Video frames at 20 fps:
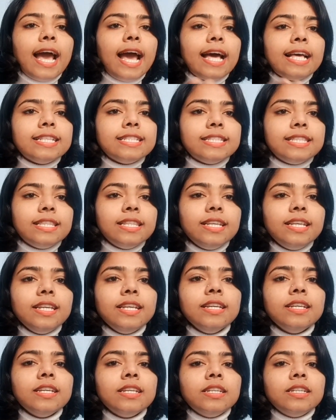as
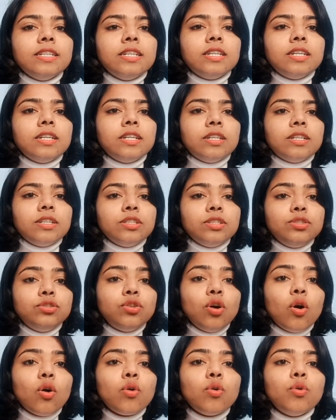the
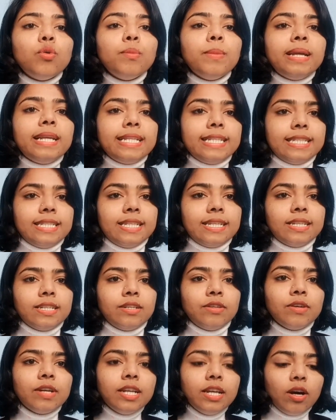document,
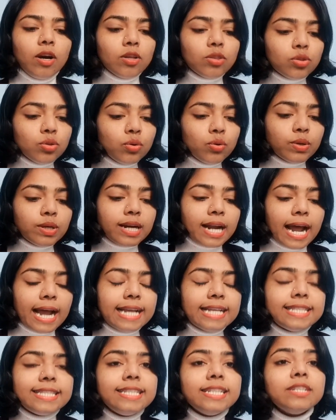okay,
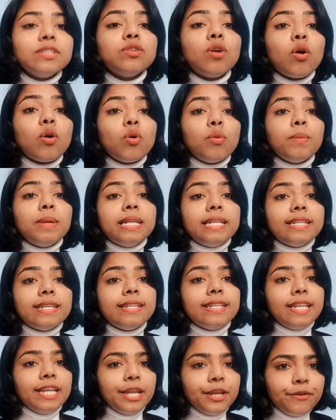authorizing
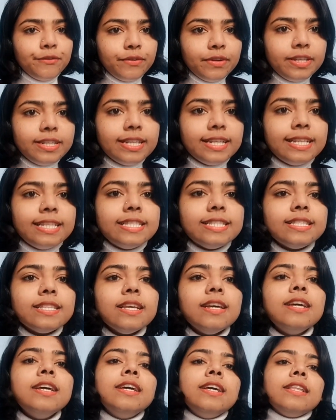documentary evidence
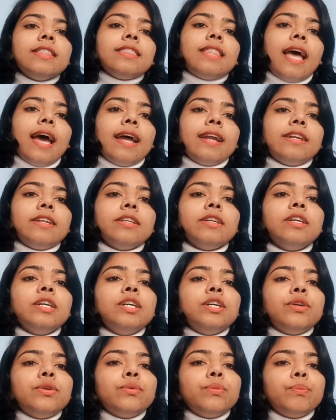that
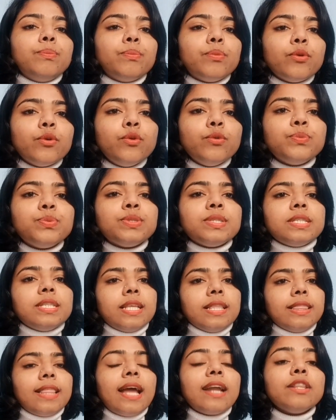proves
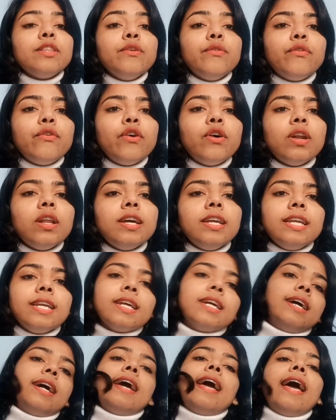that the
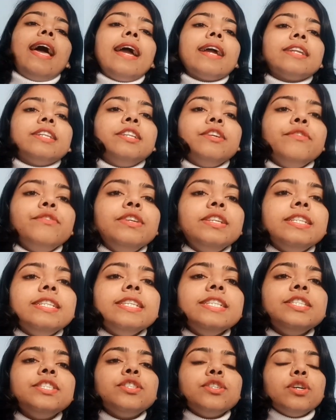following
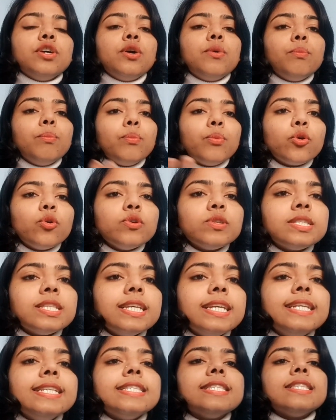activities,
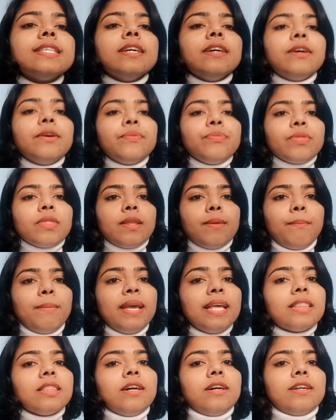process,
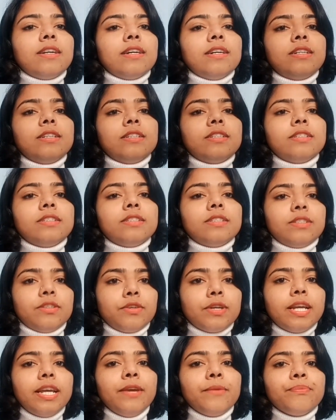method,
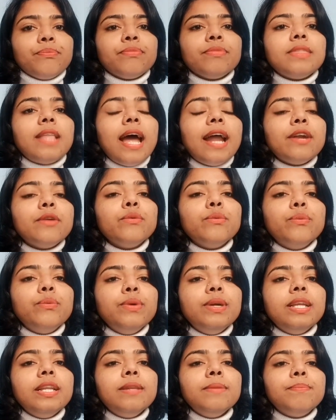okay, that
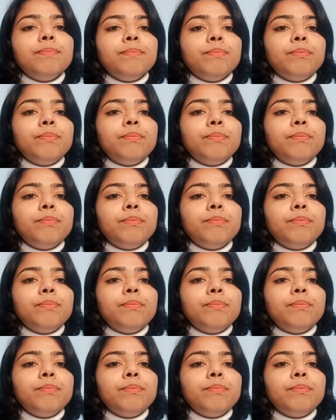will